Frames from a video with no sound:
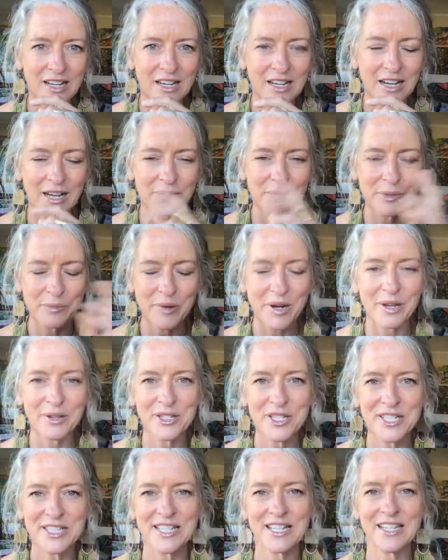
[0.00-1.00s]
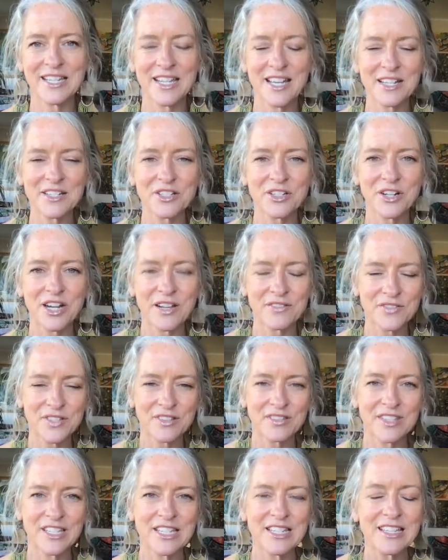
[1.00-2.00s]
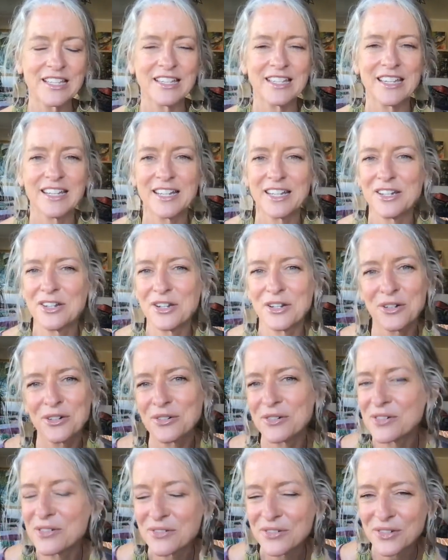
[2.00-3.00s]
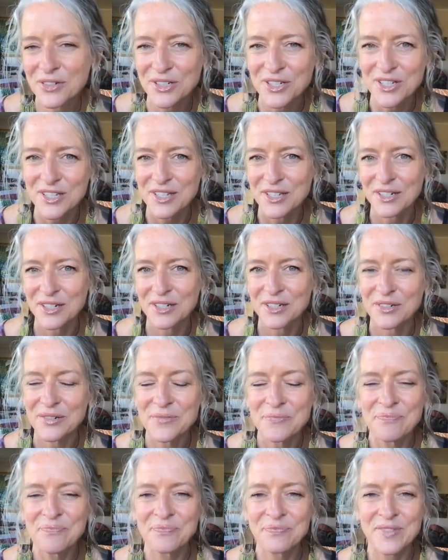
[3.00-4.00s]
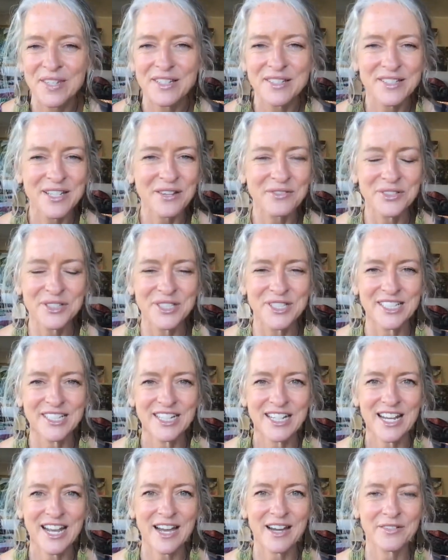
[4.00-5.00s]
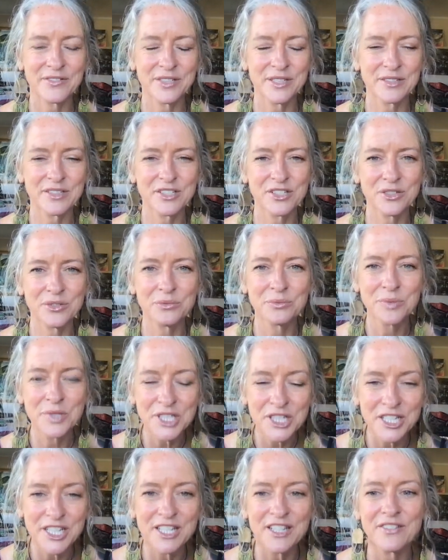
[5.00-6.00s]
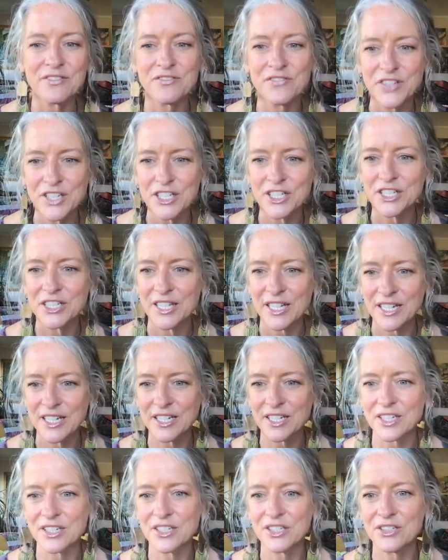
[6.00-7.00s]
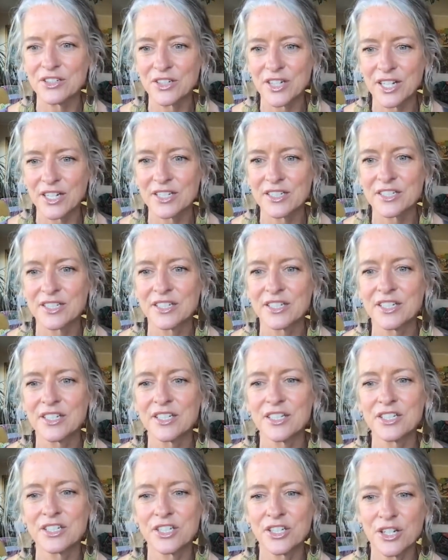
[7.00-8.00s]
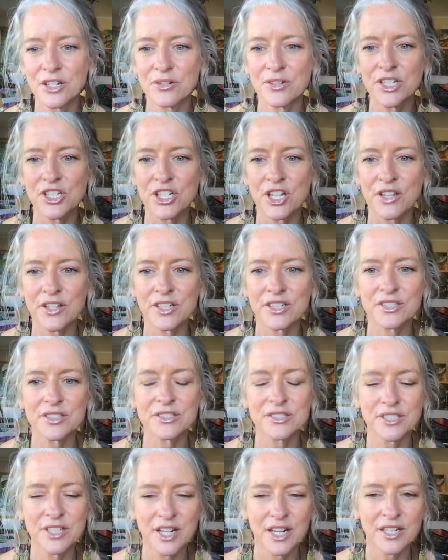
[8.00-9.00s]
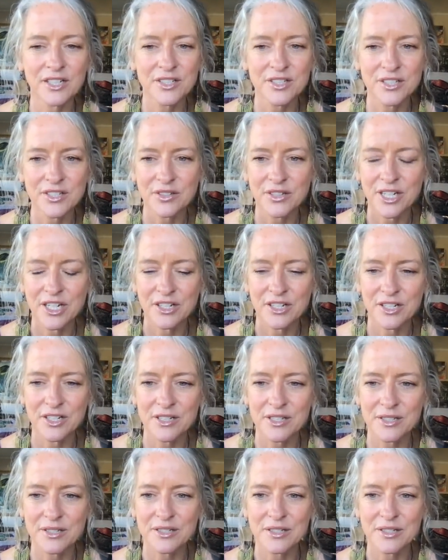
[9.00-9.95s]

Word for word: I would probably say yes or have to think. And I know, of course, there are several that I haven't. You really feel like you get to know each other. Yeah. So Karen's